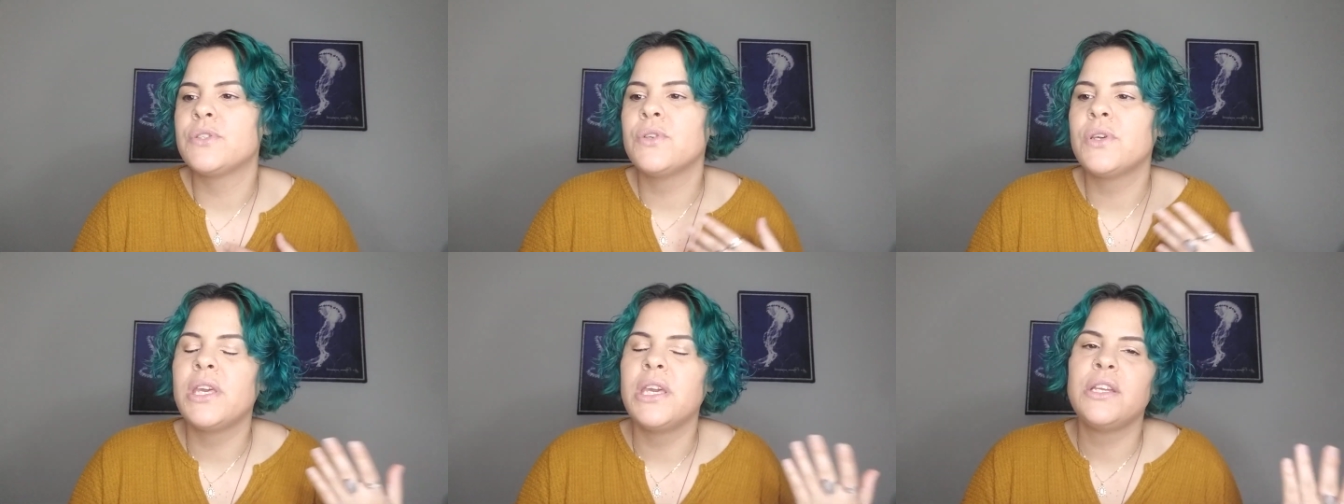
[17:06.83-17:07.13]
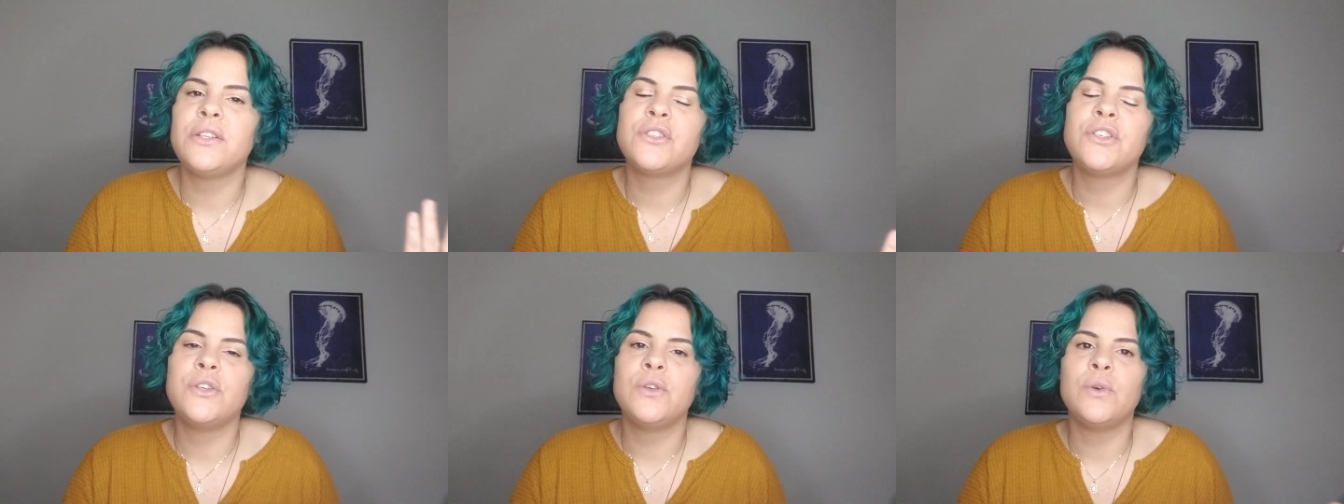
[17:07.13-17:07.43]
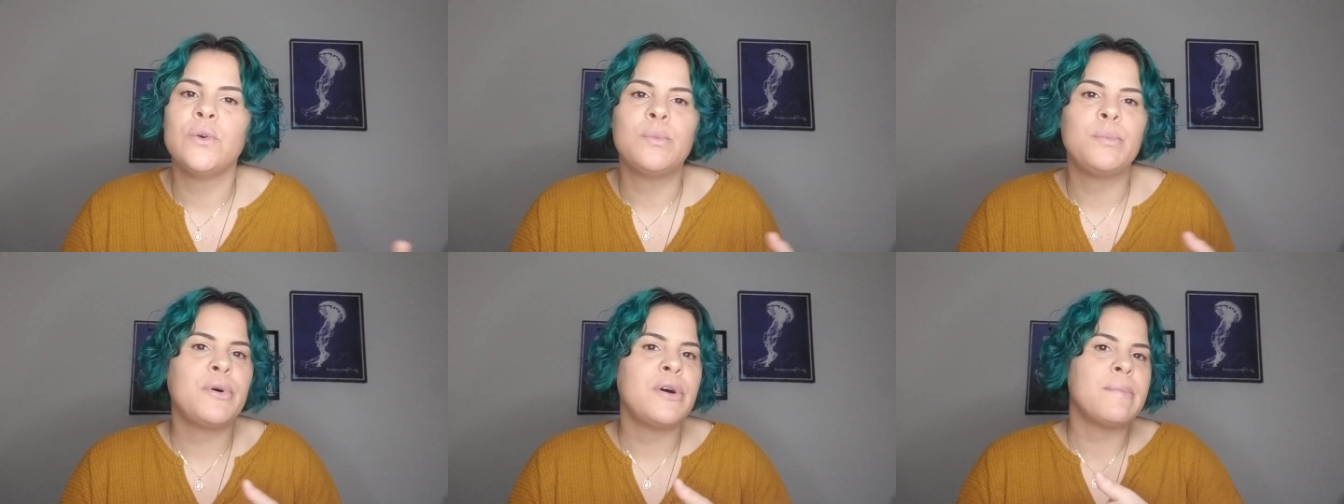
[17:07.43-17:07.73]
looking
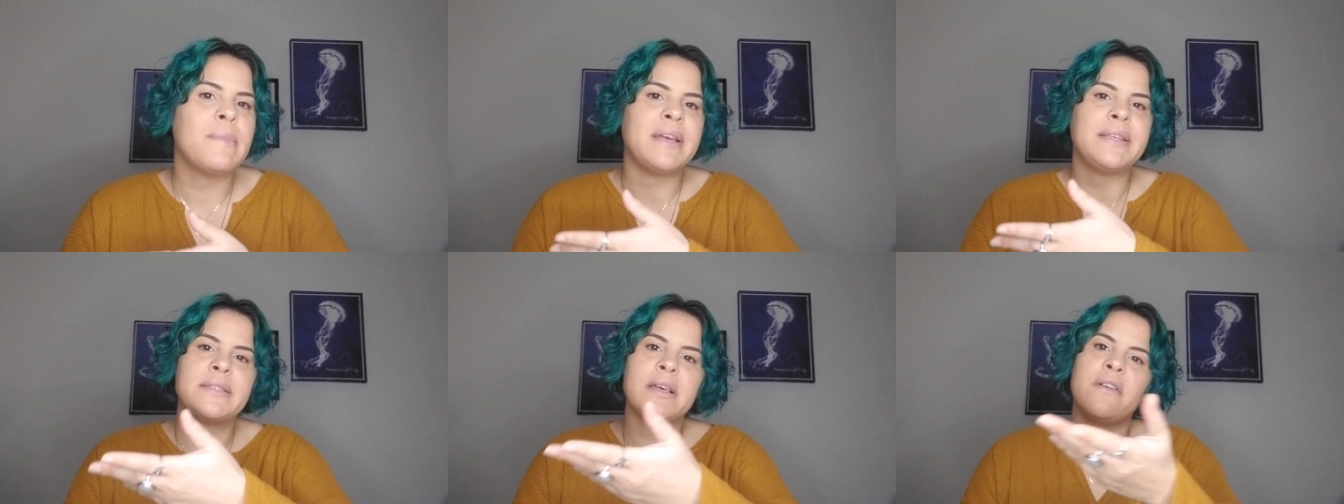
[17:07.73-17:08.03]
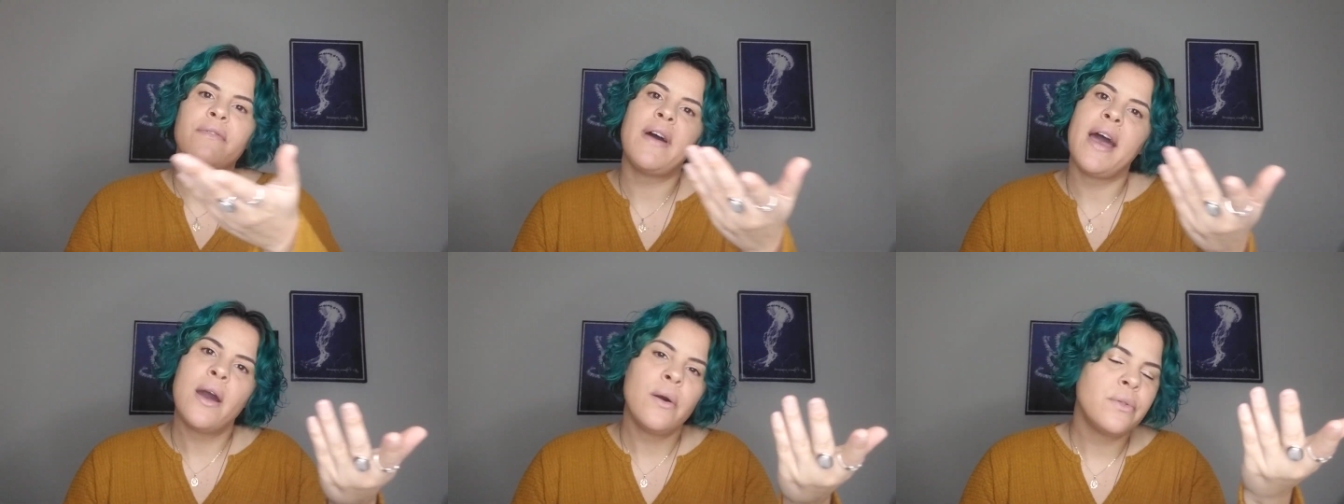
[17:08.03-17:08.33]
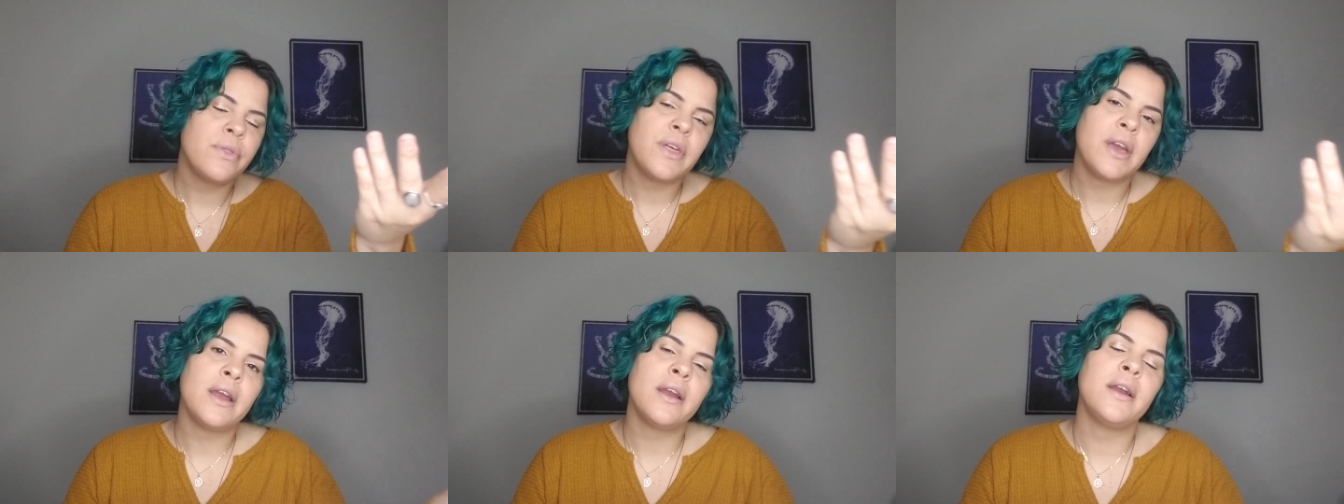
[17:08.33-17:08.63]
to put myself
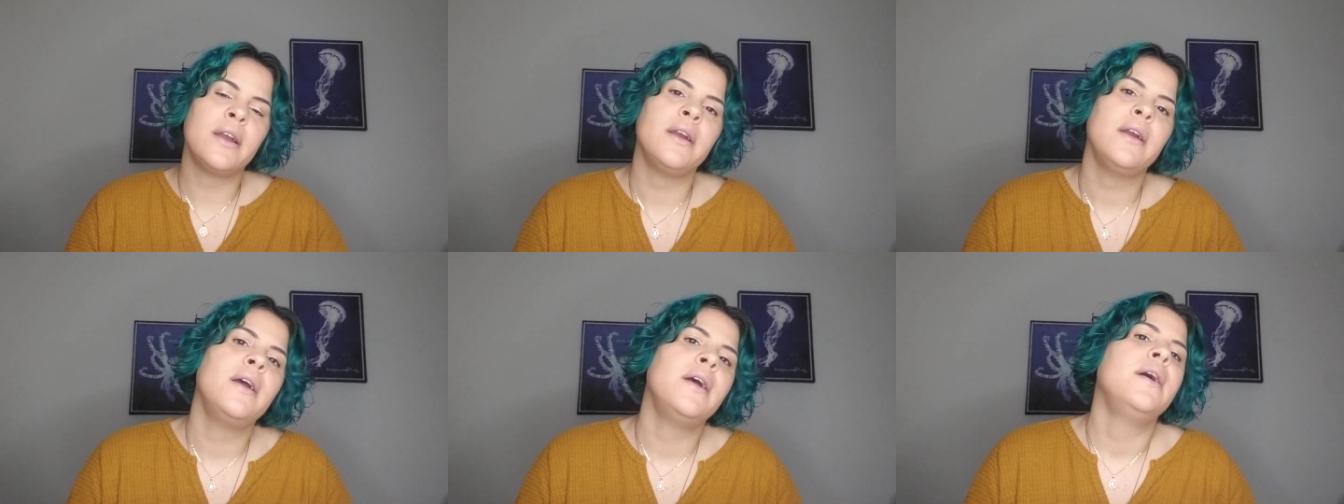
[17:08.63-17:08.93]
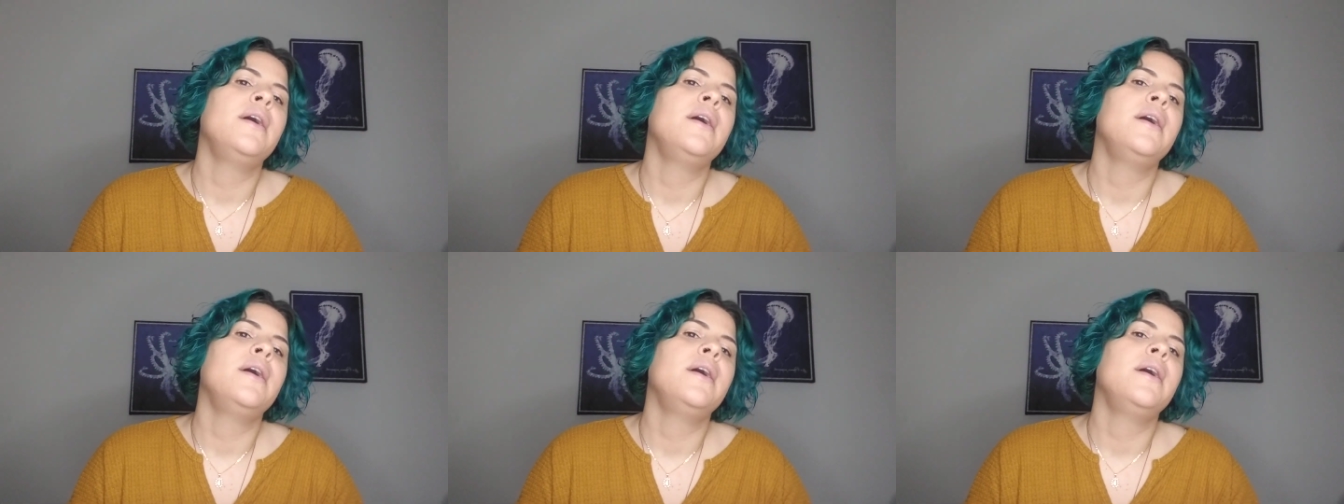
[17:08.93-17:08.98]
out there